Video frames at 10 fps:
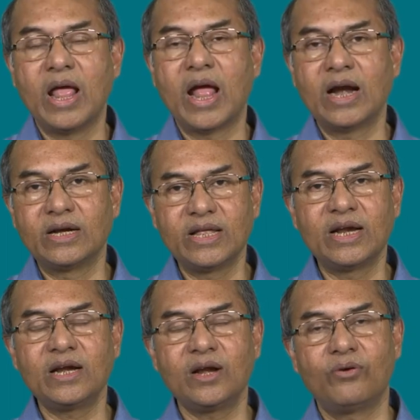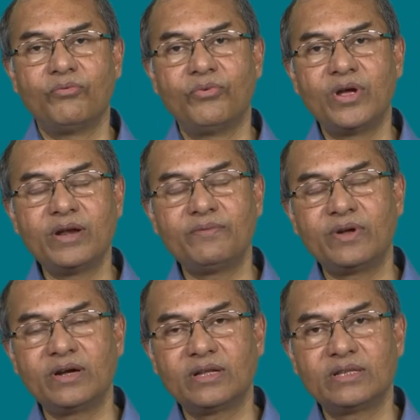And then
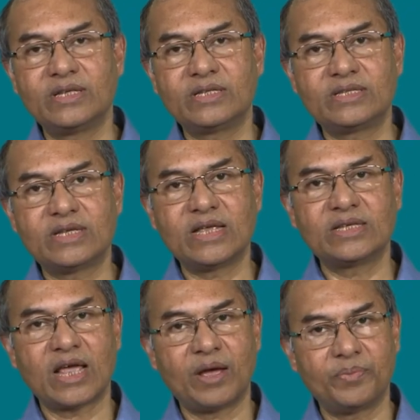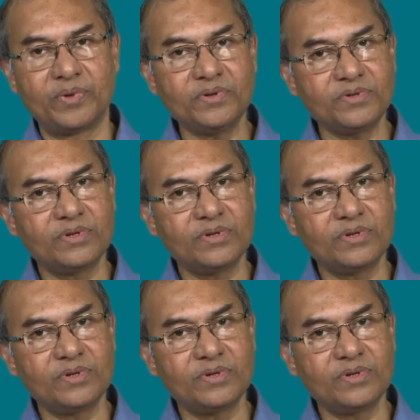whenever this change happens,